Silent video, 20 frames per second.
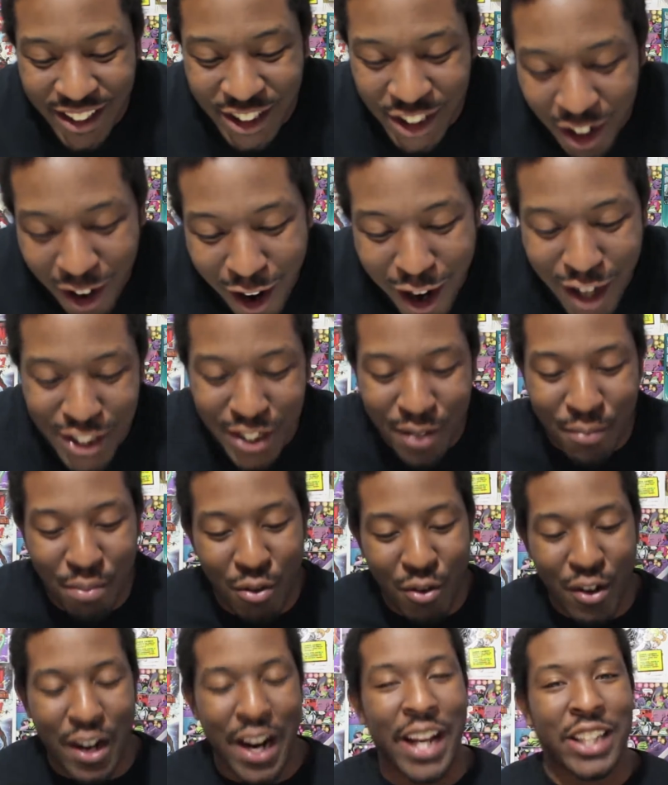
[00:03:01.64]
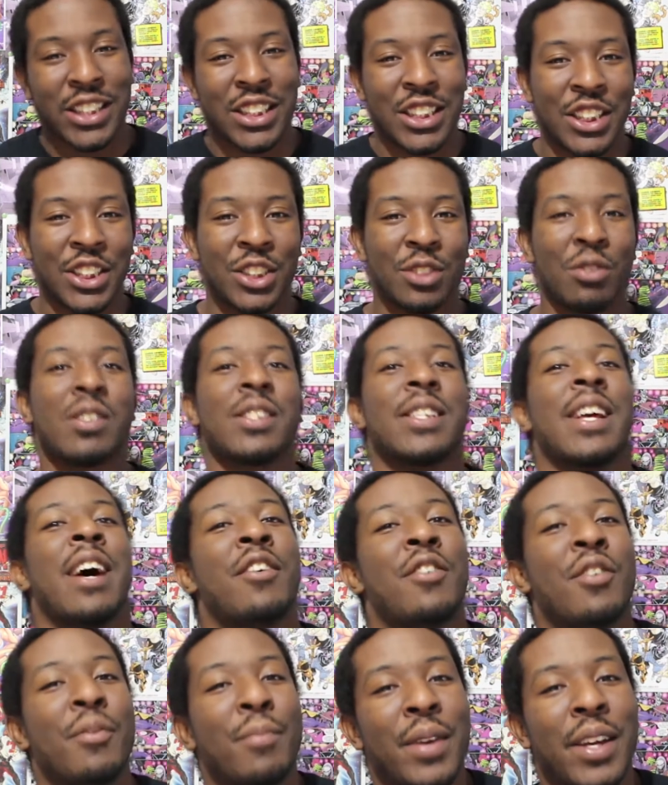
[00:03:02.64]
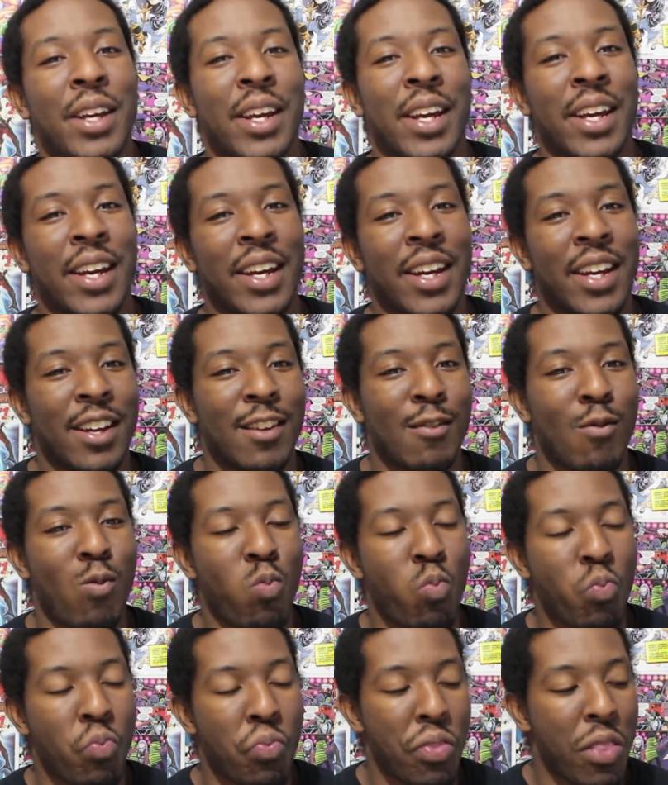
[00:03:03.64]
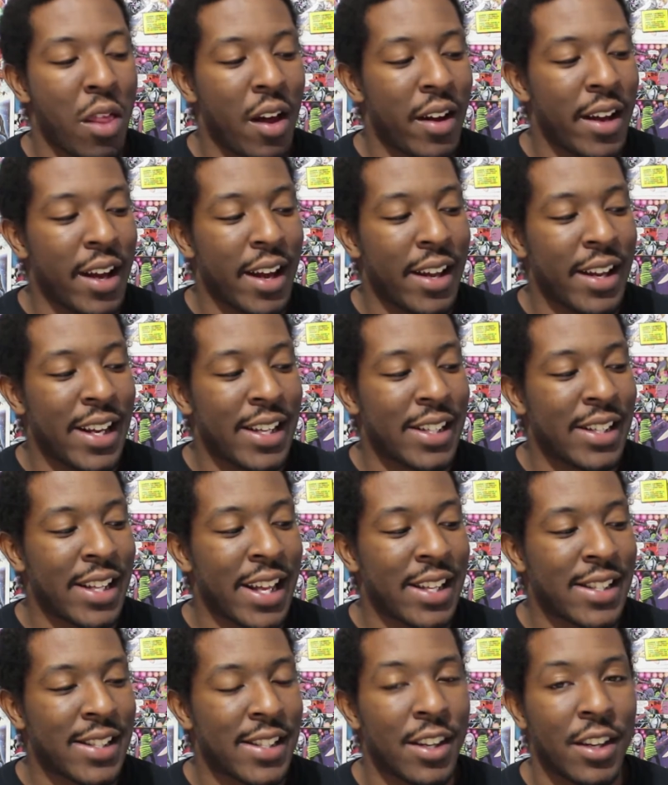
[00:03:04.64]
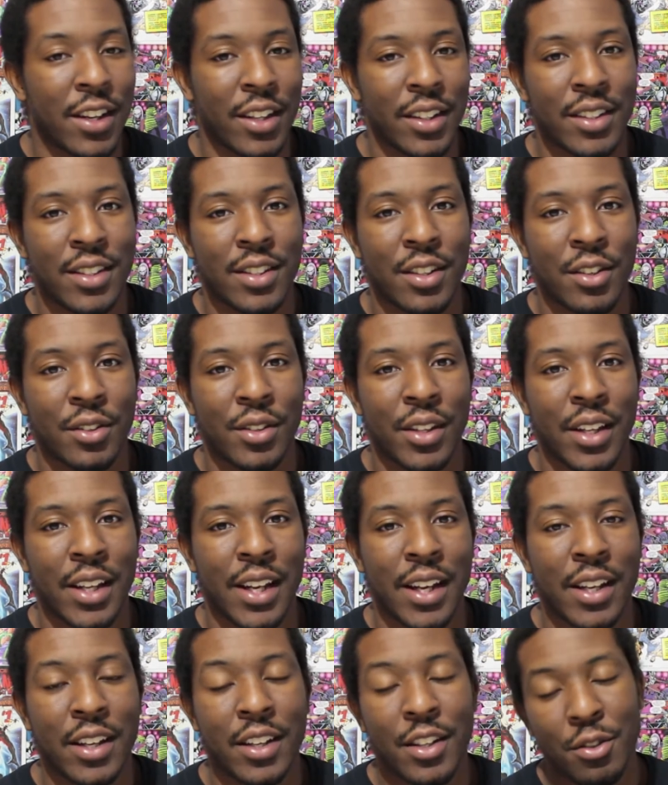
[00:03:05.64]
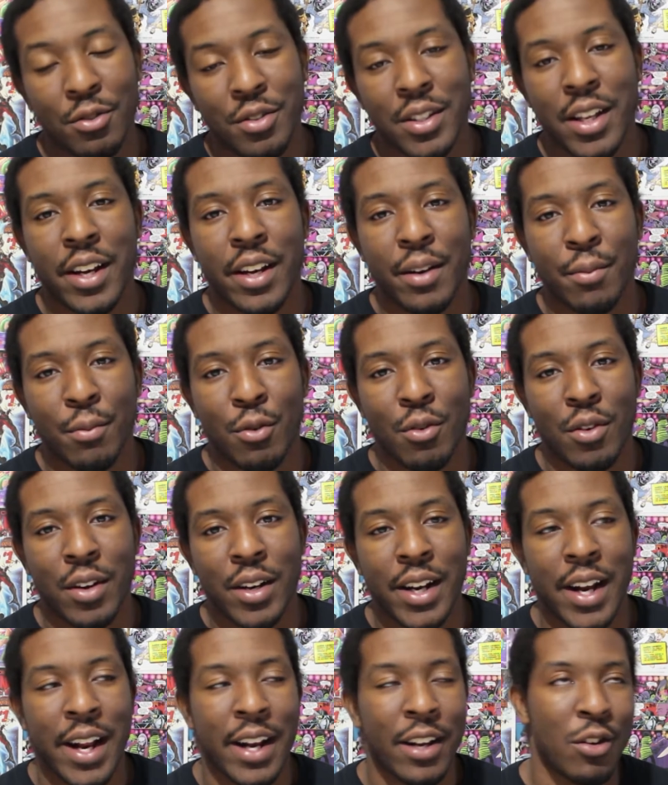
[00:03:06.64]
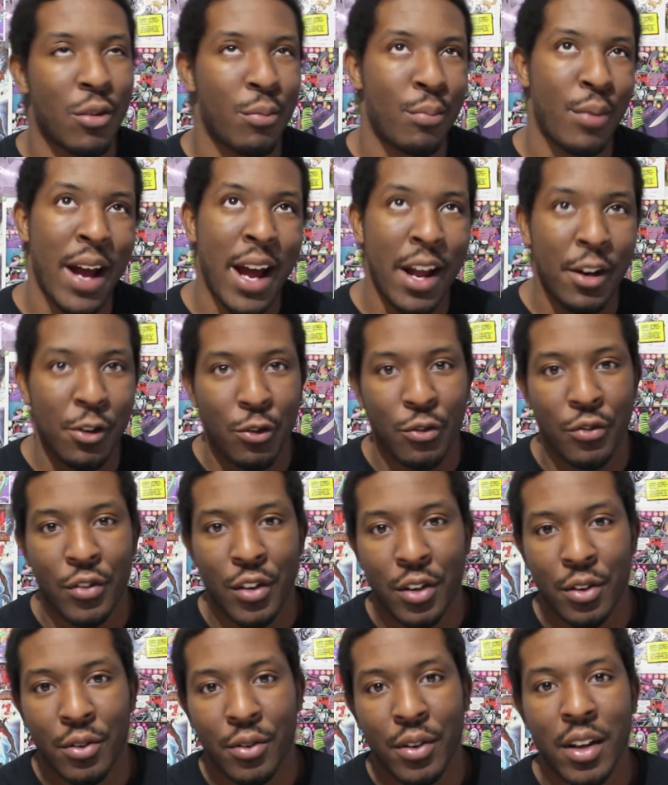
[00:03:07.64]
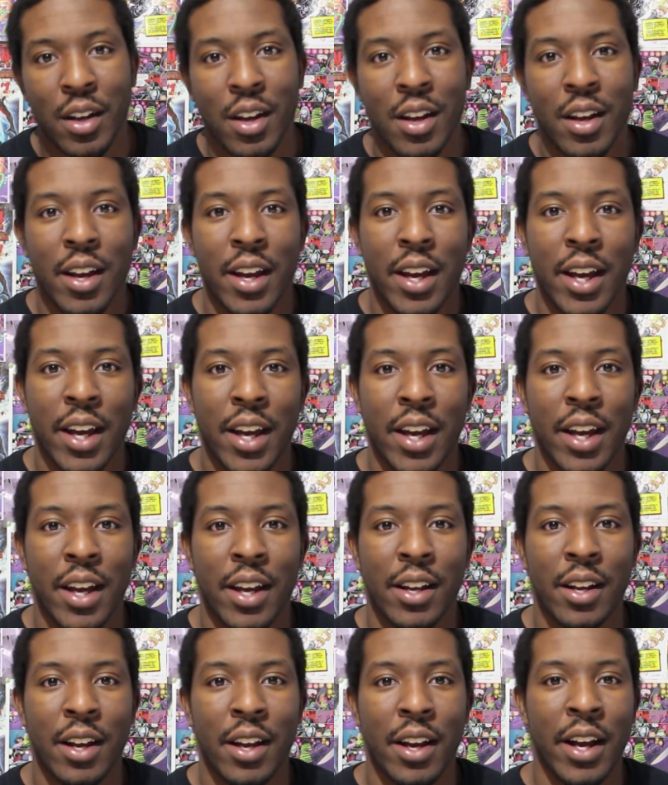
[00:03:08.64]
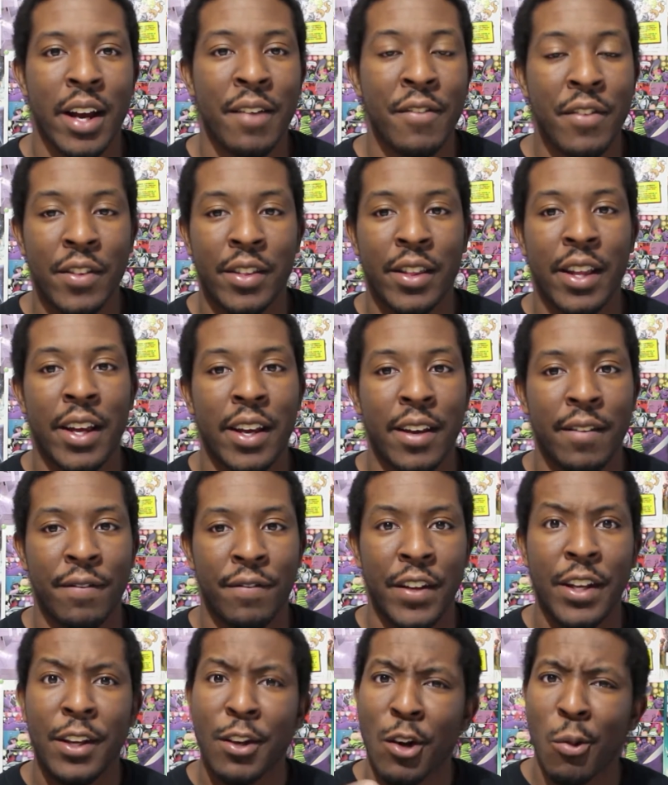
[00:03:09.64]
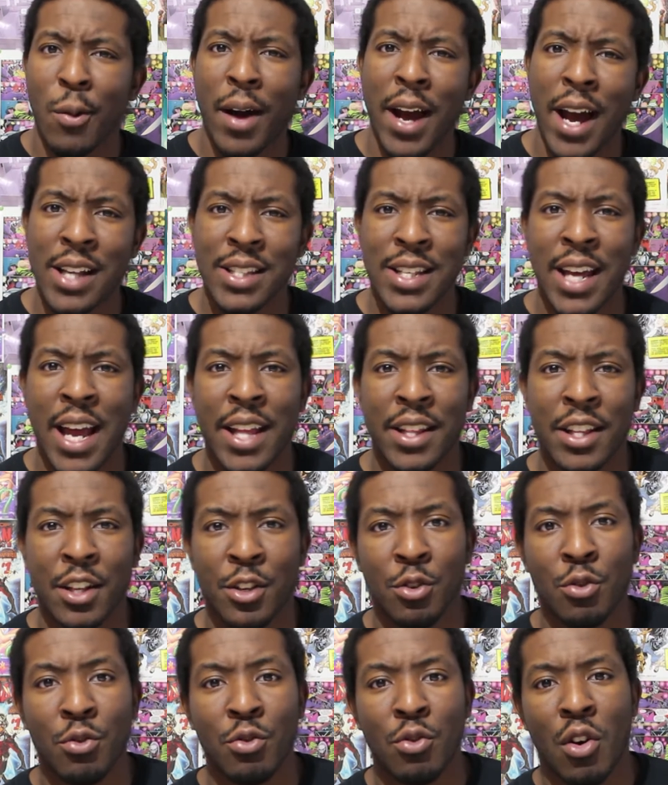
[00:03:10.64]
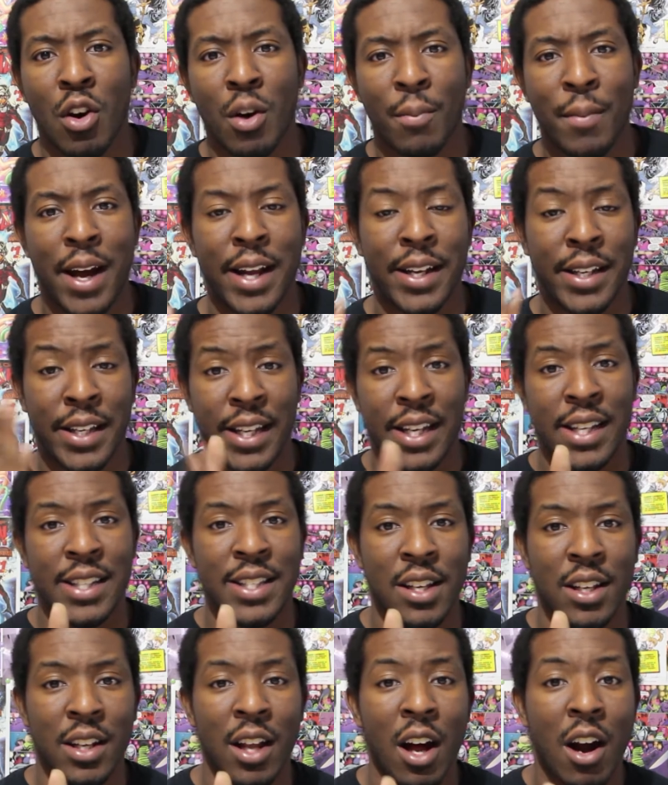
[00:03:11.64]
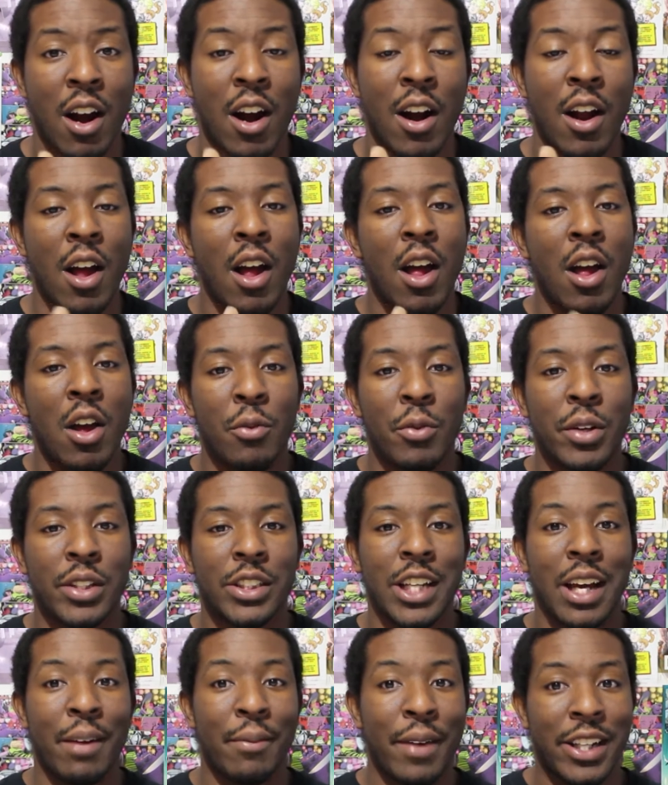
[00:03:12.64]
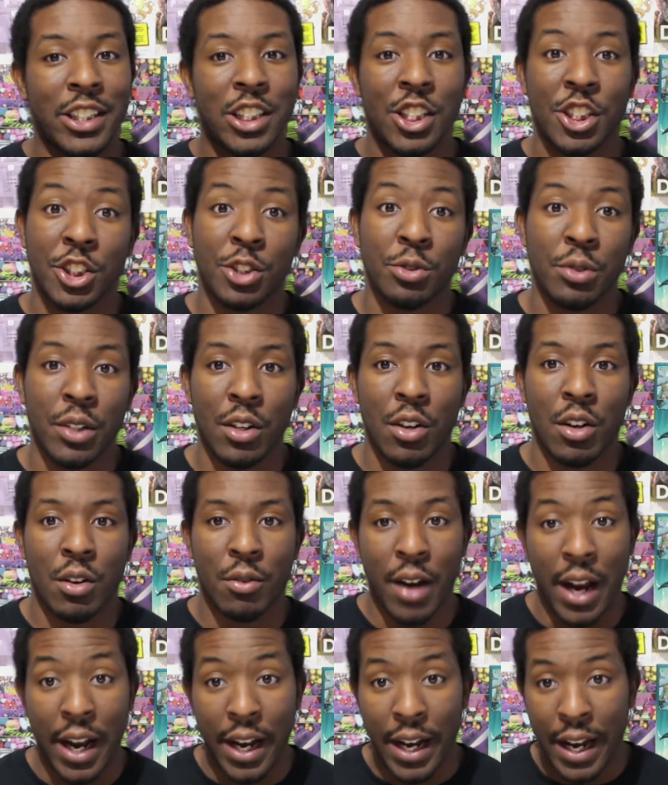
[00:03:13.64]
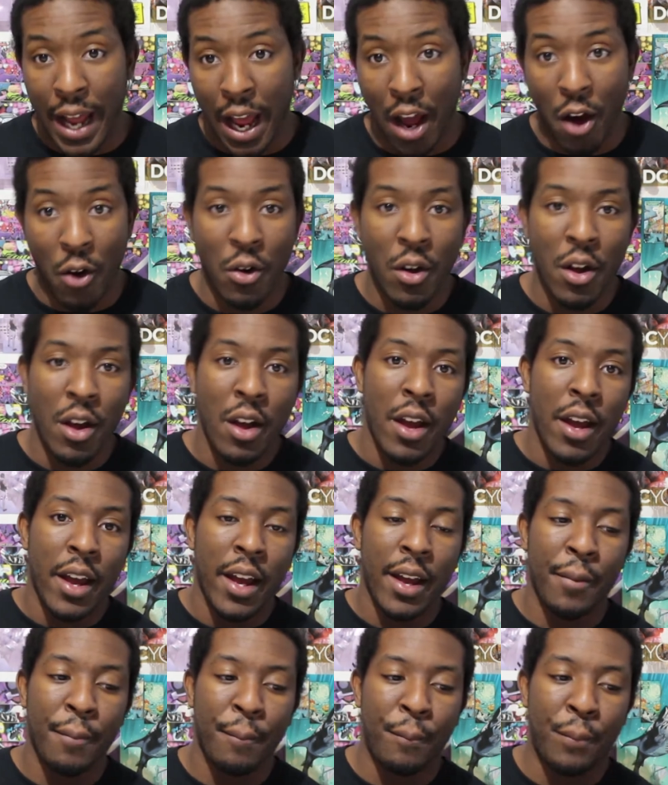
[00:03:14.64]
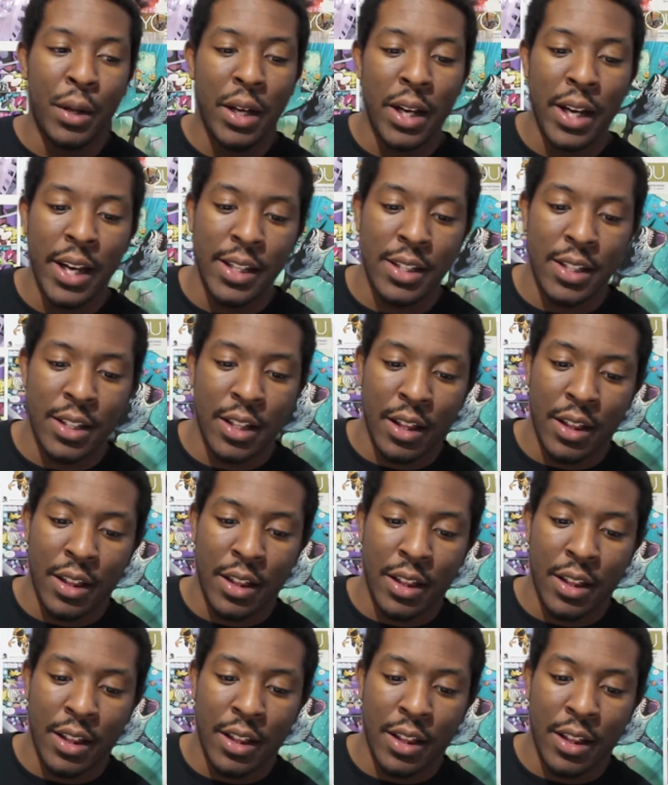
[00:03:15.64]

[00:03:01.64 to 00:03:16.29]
charging port actually shorts out on me, and yeah, that sucked. So then I couldn't use that anymore, and then I had to go buy a new phone. And everything video wise I had to do on my DSLR, which I'm actually shooting on right now. But the